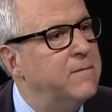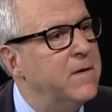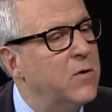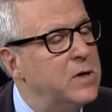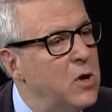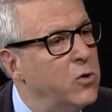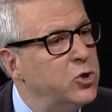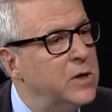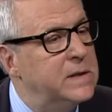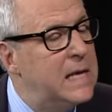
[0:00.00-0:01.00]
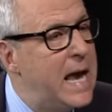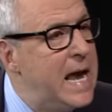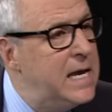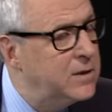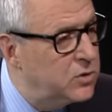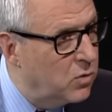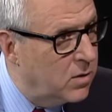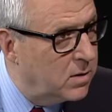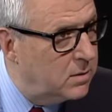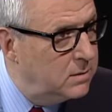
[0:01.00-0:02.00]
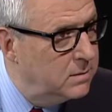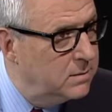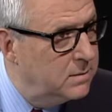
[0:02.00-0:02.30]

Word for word: the very notion is ahistorical.